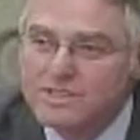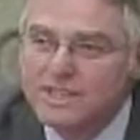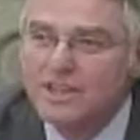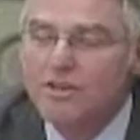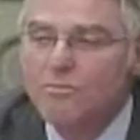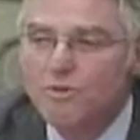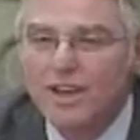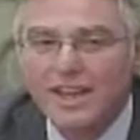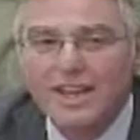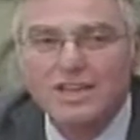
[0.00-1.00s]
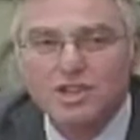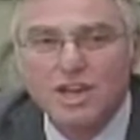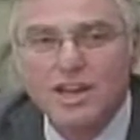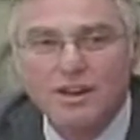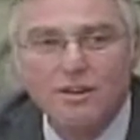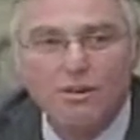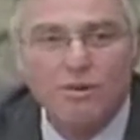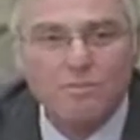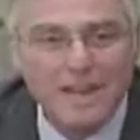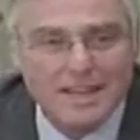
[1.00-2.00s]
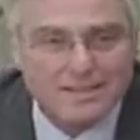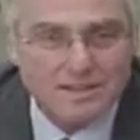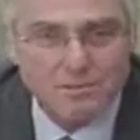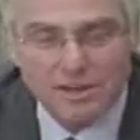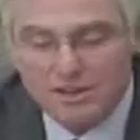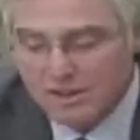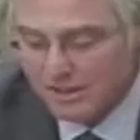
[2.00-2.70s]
I'd like to sum up our position then